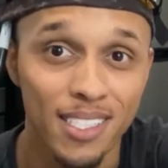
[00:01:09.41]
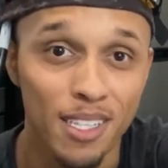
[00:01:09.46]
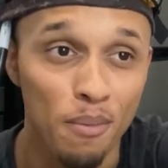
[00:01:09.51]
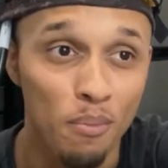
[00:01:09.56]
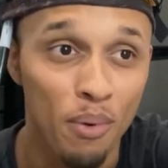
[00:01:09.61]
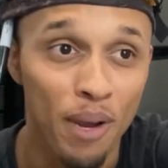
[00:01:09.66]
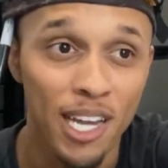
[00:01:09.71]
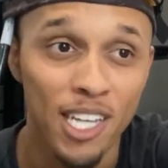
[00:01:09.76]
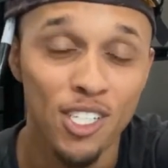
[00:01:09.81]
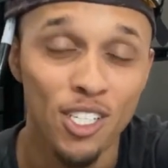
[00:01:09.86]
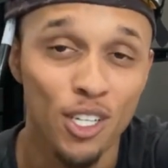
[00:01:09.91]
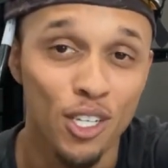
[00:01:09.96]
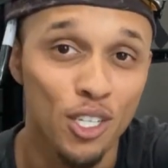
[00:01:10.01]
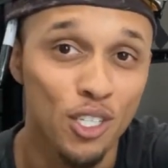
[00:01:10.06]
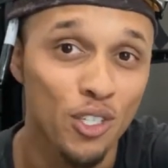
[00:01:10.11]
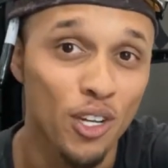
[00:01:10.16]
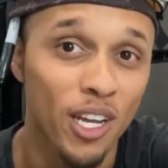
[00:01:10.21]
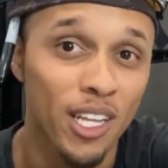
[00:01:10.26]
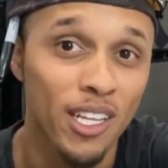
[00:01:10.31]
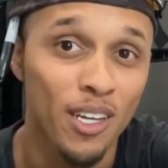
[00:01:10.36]
The brakes on the
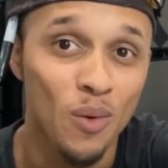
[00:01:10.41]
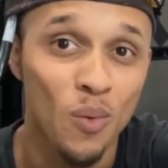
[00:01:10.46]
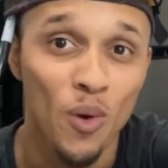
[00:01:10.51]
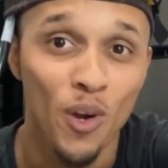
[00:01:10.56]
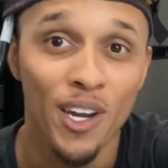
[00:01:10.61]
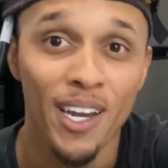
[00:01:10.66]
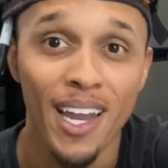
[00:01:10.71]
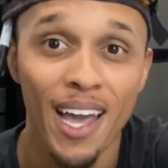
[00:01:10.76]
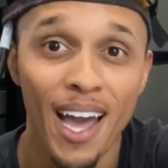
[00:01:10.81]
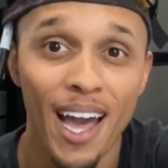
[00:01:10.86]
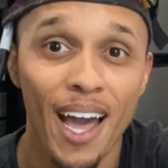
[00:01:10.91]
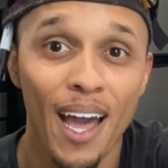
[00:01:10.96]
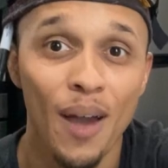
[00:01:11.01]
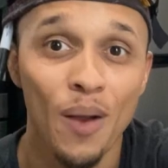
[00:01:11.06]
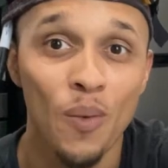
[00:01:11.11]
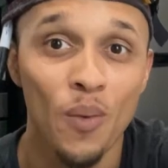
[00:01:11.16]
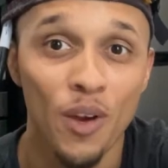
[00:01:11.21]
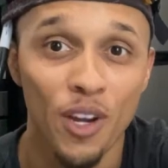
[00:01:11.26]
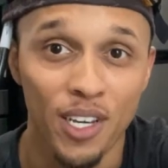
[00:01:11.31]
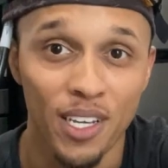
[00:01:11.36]
trailer were not
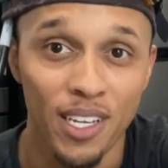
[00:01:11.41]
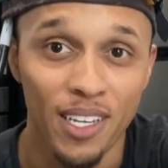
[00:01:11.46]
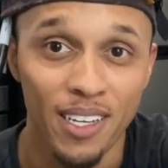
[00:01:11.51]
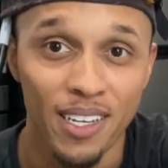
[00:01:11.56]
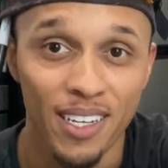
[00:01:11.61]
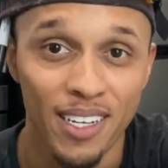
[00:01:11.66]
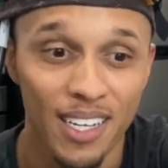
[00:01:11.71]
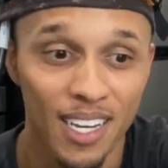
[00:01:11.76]
working.